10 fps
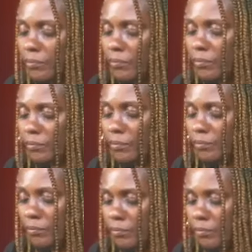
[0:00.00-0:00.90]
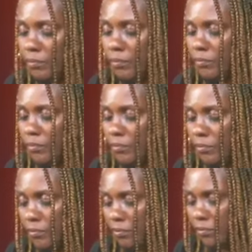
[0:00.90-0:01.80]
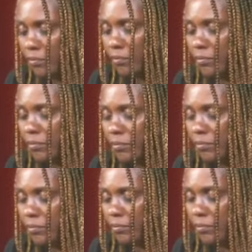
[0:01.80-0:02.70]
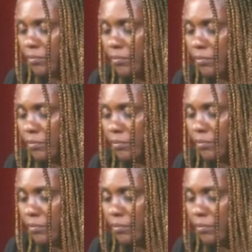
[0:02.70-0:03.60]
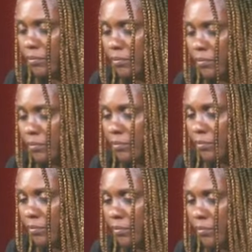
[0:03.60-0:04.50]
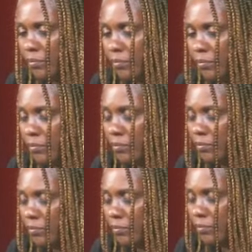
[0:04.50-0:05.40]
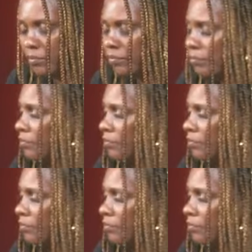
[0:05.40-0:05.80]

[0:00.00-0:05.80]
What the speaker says: [no speech]